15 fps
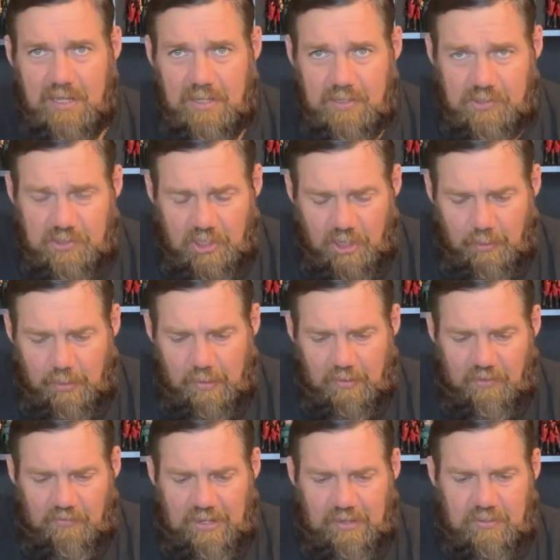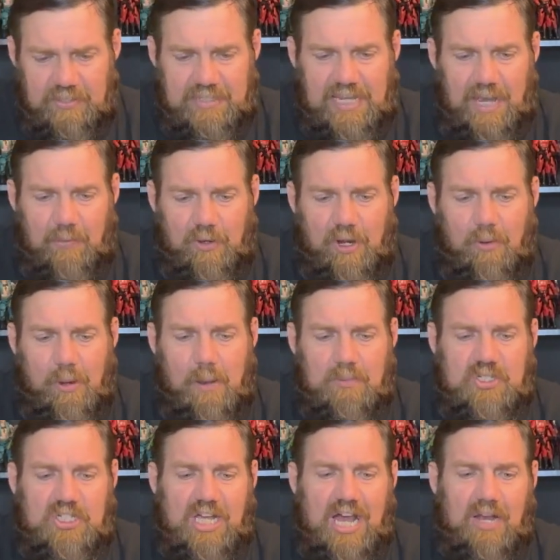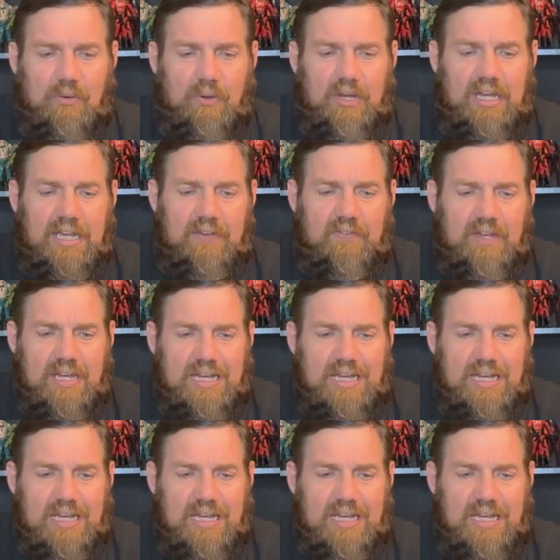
So we were in the vehicles. Now we're going to open up Shockwave.